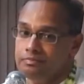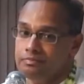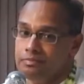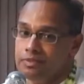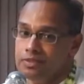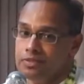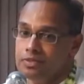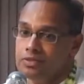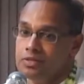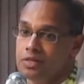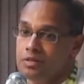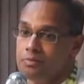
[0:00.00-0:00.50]

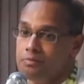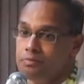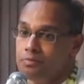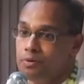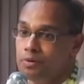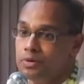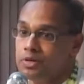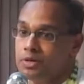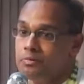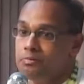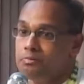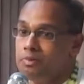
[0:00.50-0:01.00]
This is an
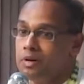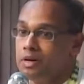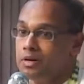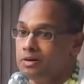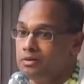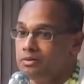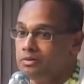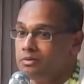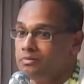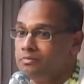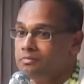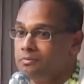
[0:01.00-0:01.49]
important
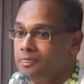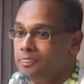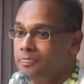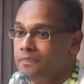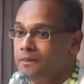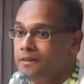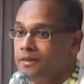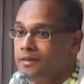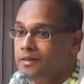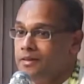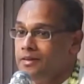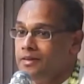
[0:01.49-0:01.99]
part.
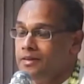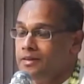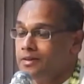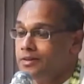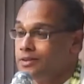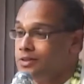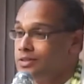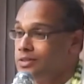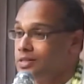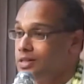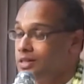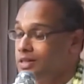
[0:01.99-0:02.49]

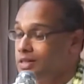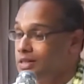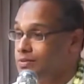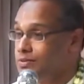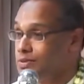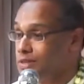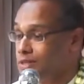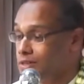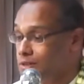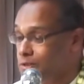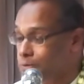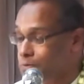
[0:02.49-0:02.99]
Krishna
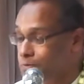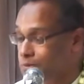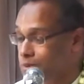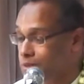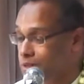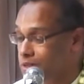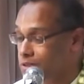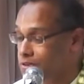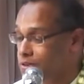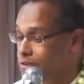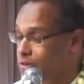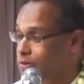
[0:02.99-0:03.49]
gives
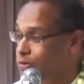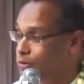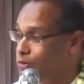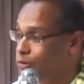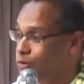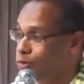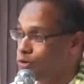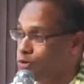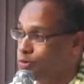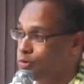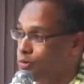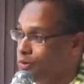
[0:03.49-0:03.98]
inspiration to
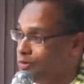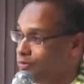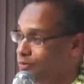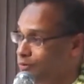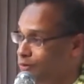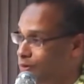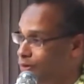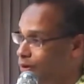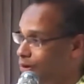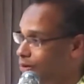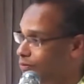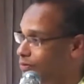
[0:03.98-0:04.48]
those who have
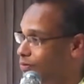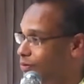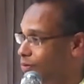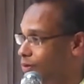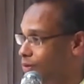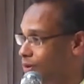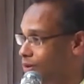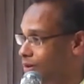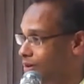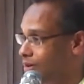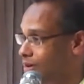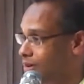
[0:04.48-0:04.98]
not
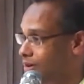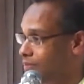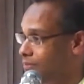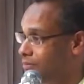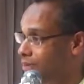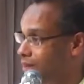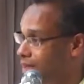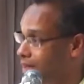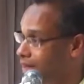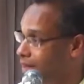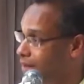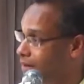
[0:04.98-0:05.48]
forgotten him,
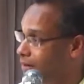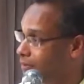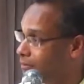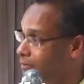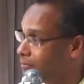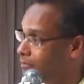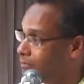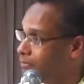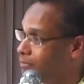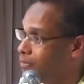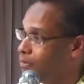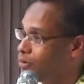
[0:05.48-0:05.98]
meaning
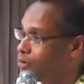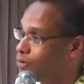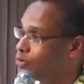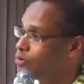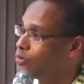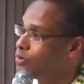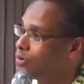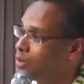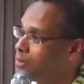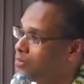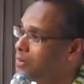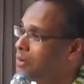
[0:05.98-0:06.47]

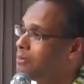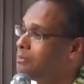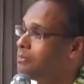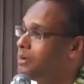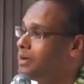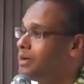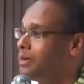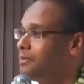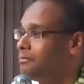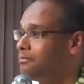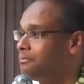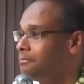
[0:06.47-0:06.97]
those who remember
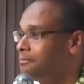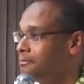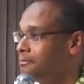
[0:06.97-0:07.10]
him.